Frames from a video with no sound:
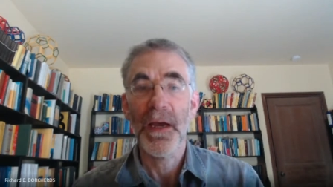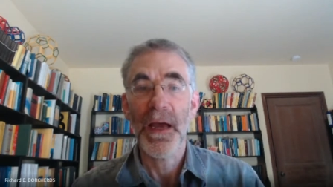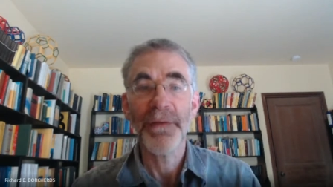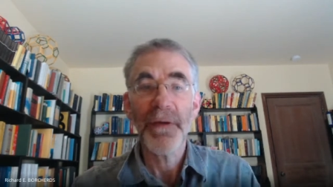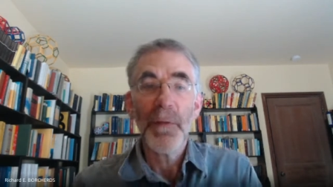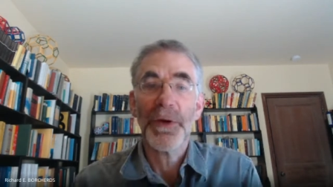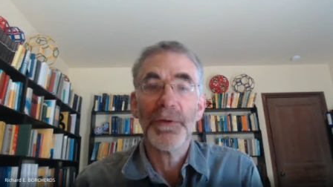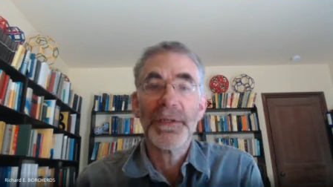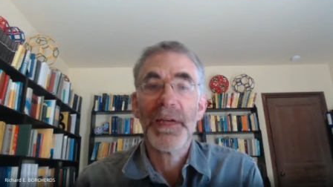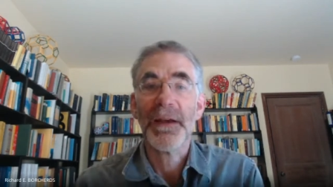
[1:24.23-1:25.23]
Everyone who
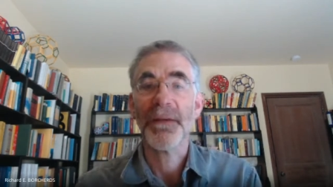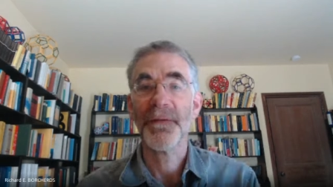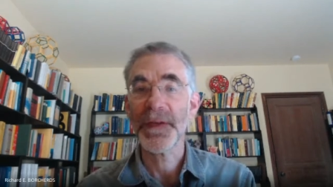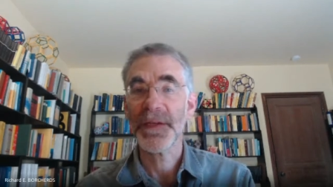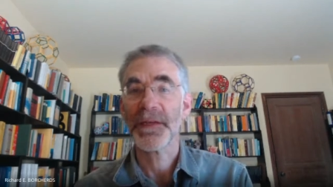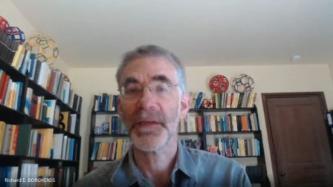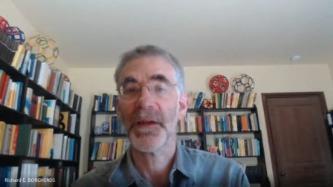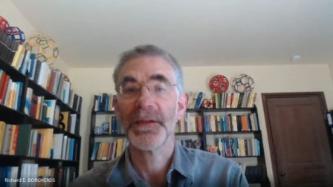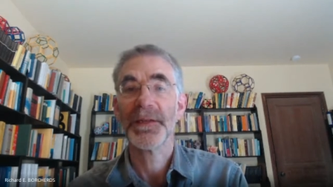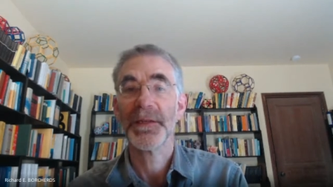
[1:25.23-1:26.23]
has taken a physics
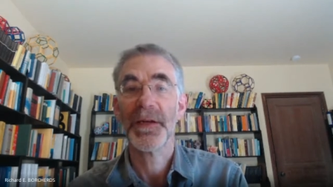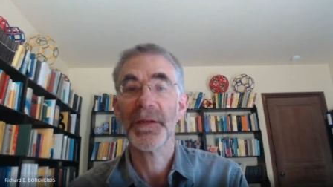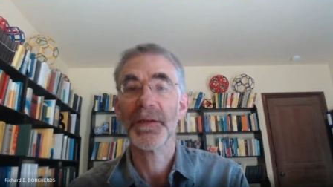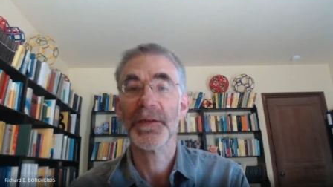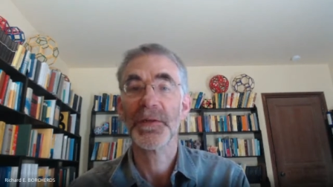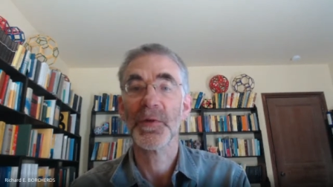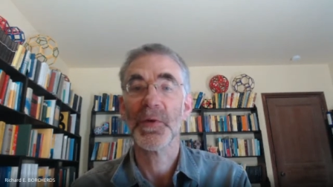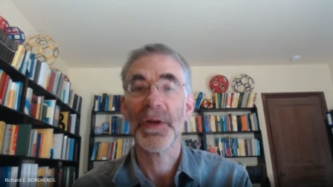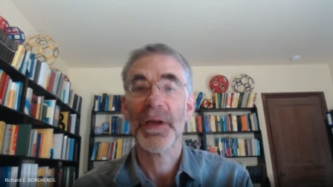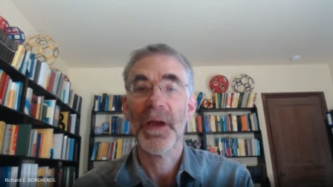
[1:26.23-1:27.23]
class has heard the
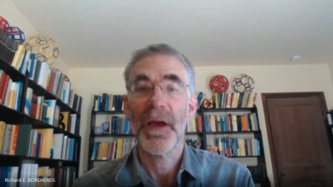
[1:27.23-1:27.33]
story